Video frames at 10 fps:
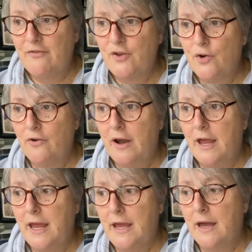you're
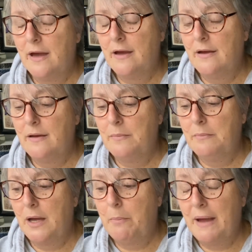a
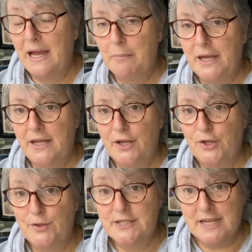bag maker
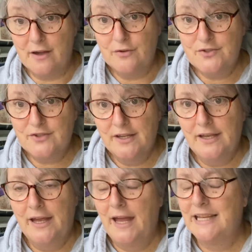who sells,
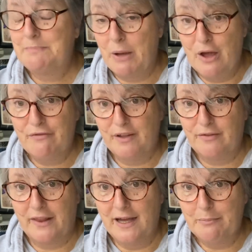it's perfect
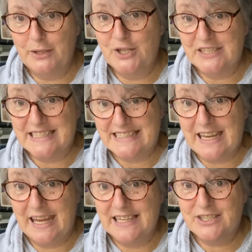for that because
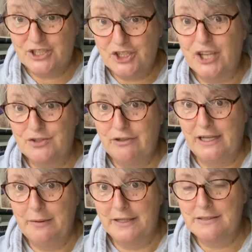it's just really
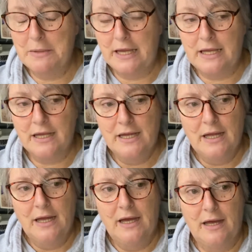quick to make.
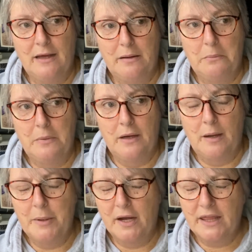I
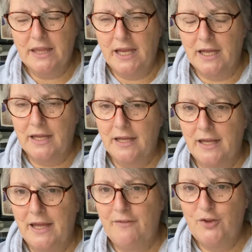mean, I think
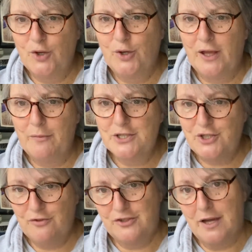once
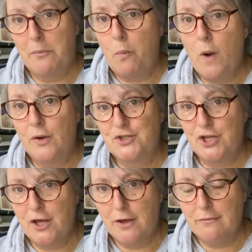you've done one or
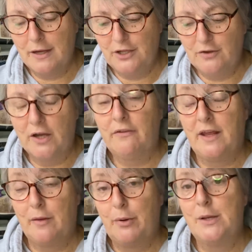two and you kind of
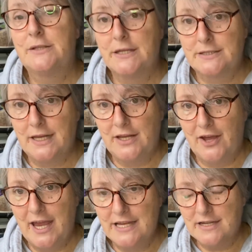get the process in your
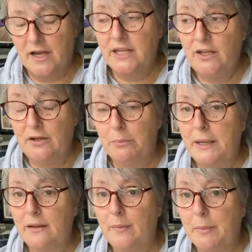head, I think you can
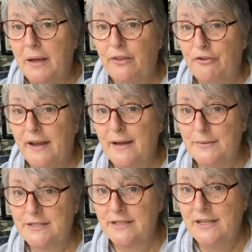make them in about 3
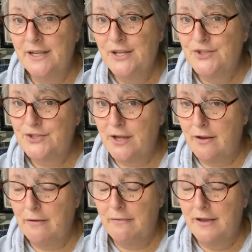hours. So